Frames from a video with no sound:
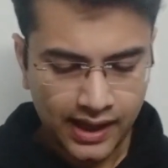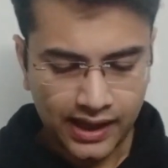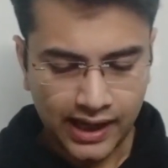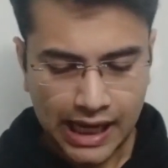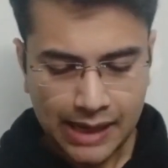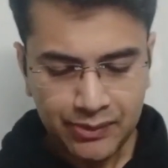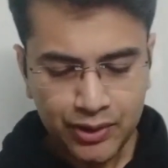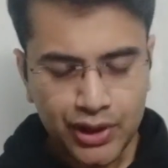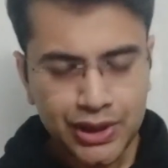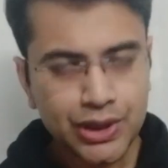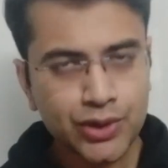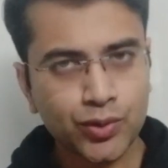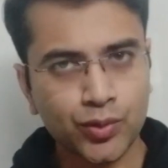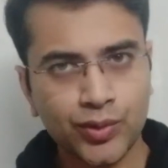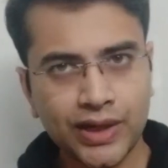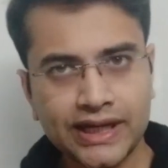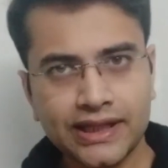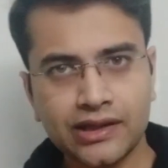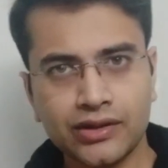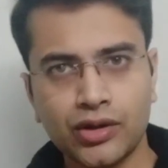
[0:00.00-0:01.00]
I'm going to
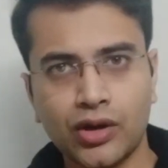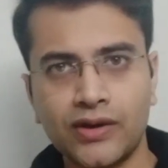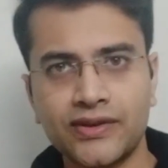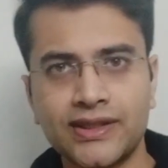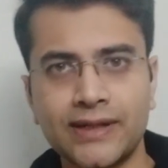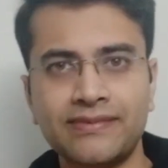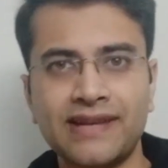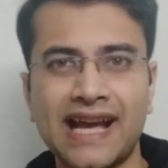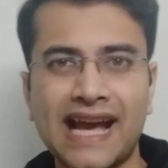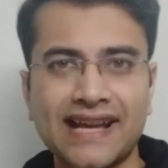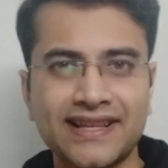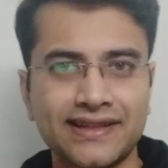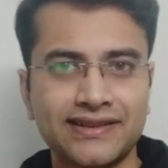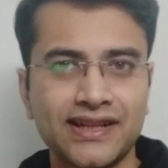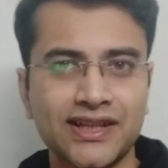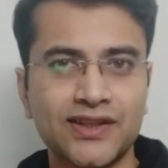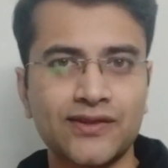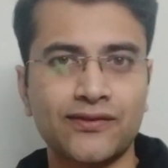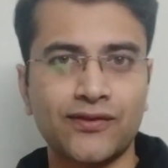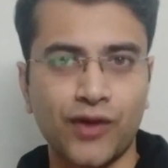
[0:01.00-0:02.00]
read the concept as
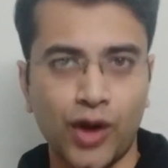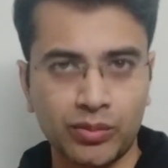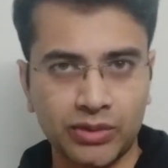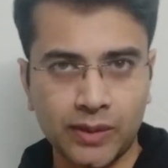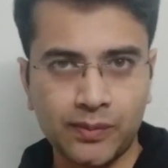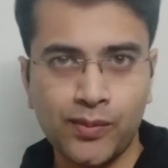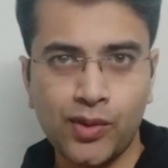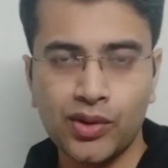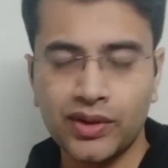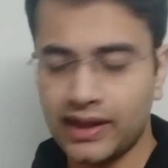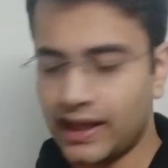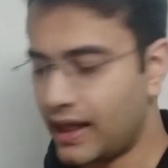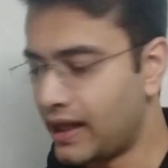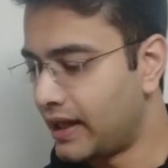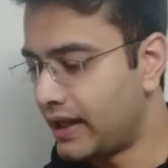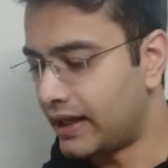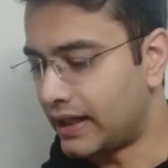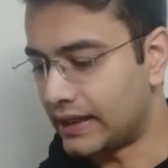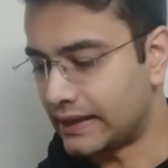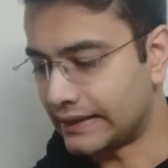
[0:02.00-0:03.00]
it is from the book,
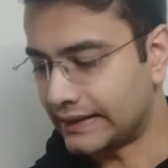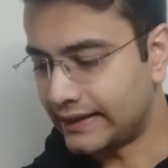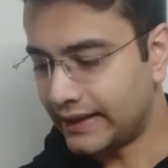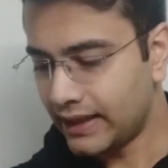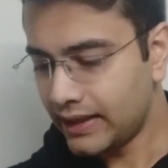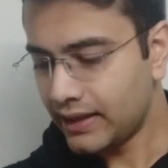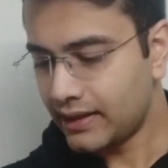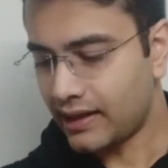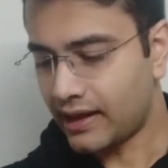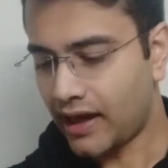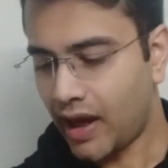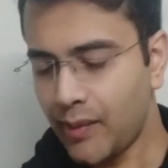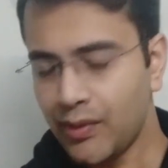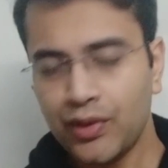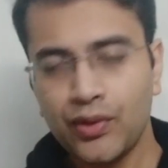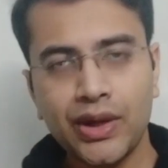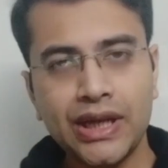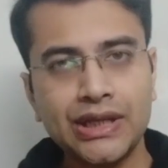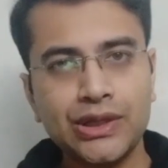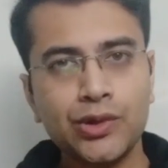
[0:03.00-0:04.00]
and then
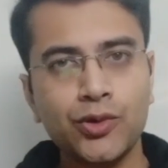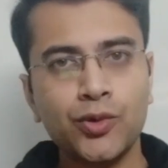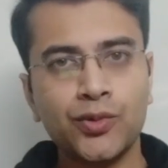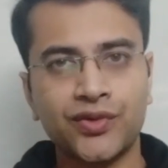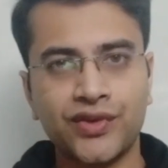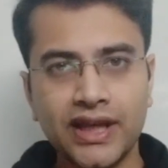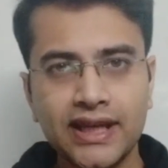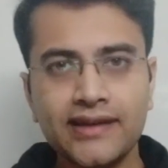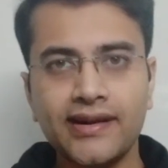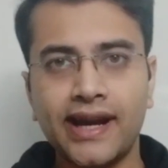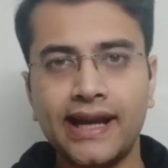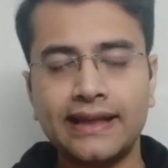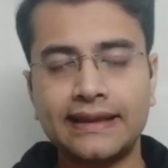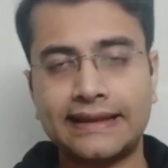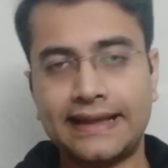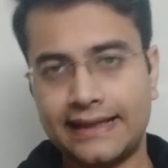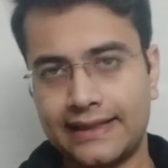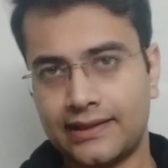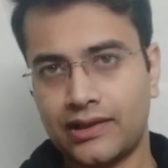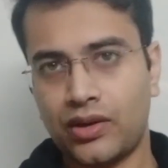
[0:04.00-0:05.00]
I'm going to rewrite
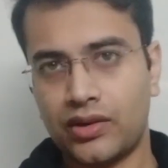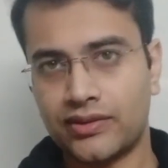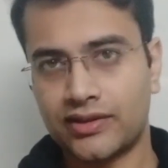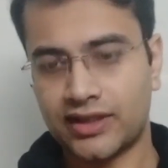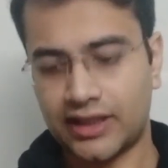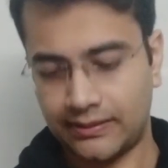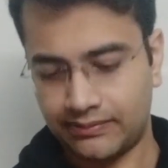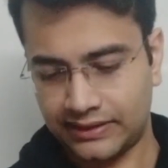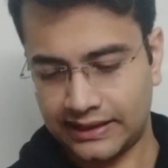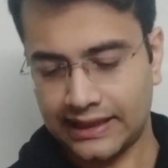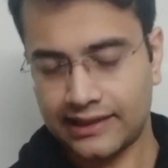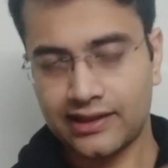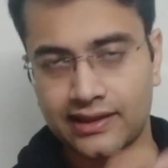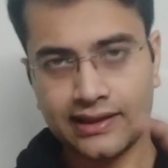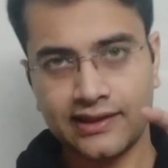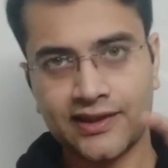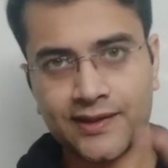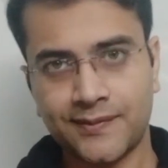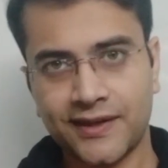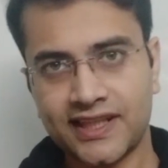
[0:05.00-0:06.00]
this concept,
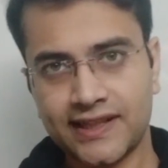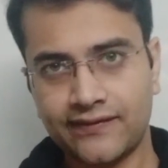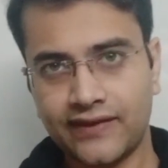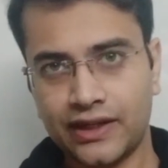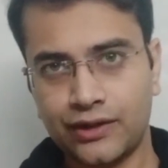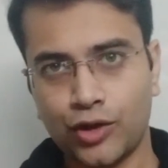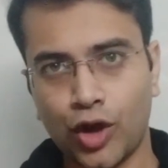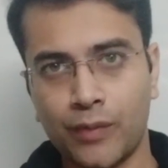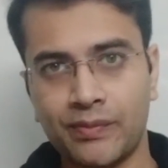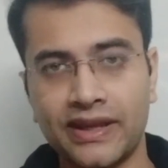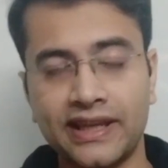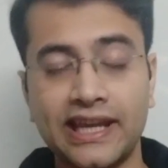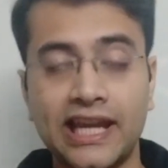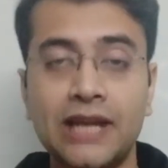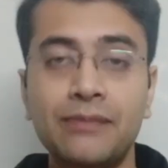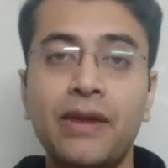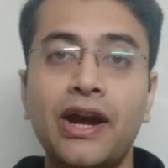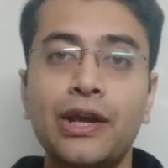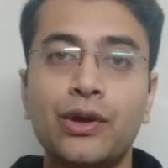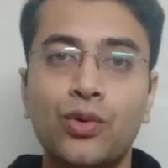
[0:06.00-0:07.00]
this specific topic,
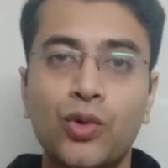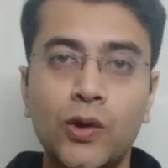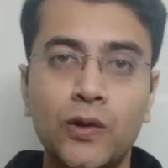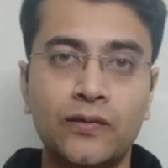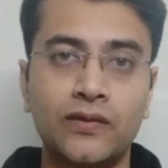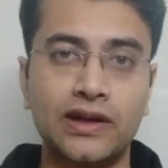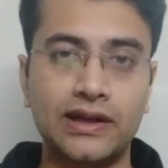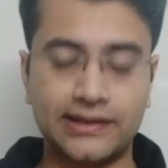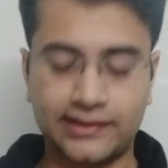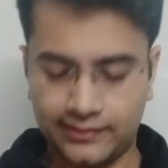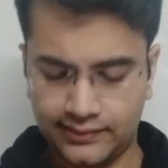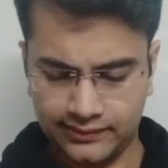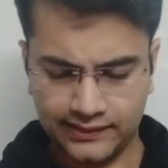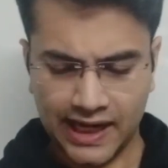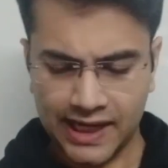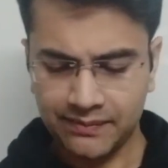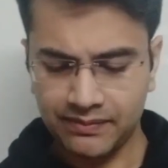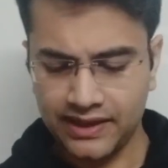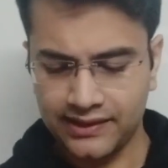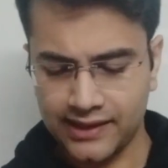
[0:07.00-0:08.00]
in my own words.
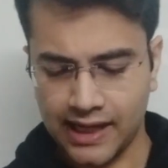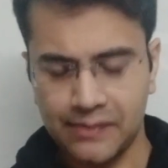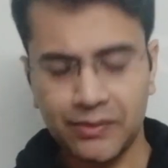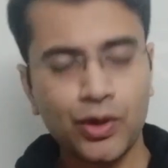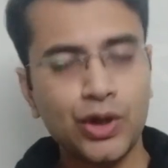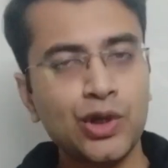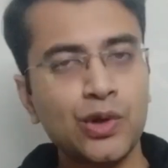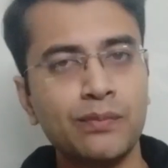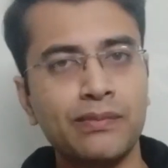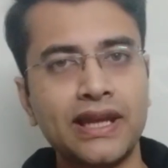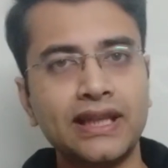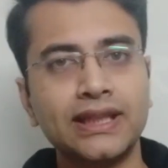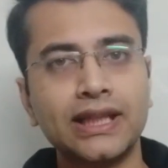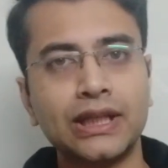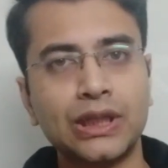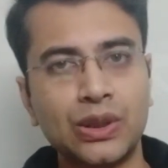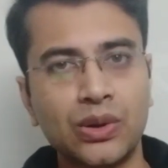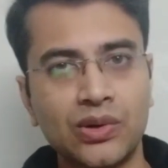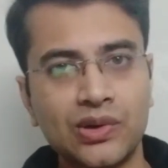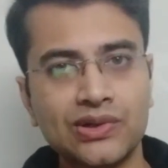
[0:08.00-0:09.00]
That means I'm going to make the
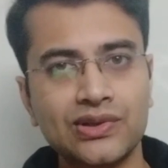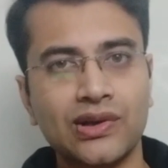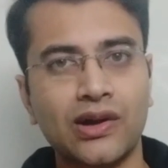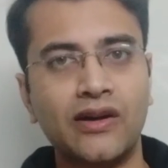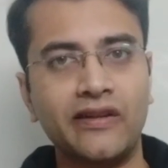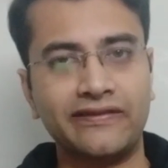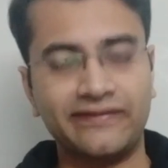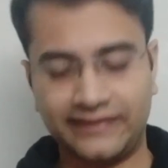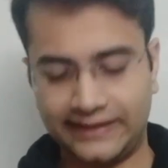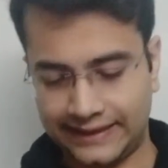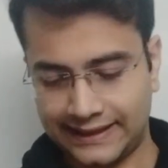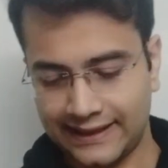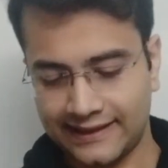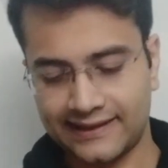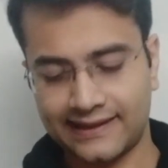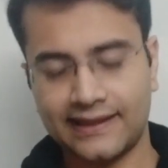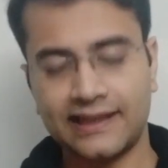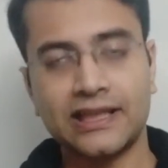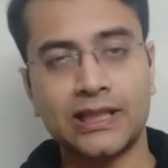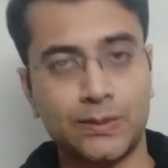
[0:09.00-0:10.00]
notes of
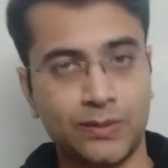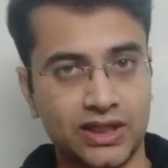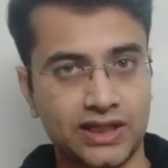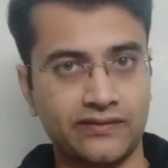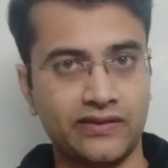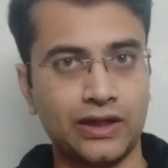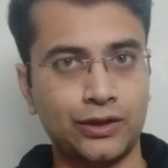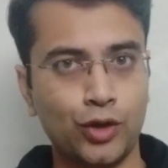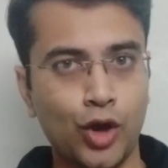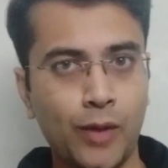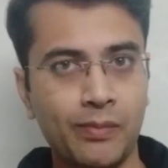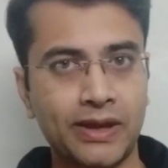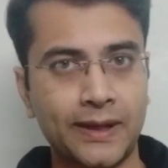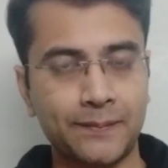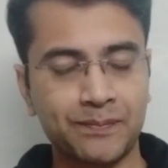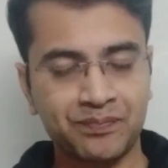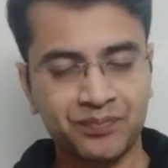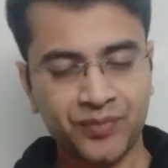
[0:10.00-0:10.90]
this specific topic.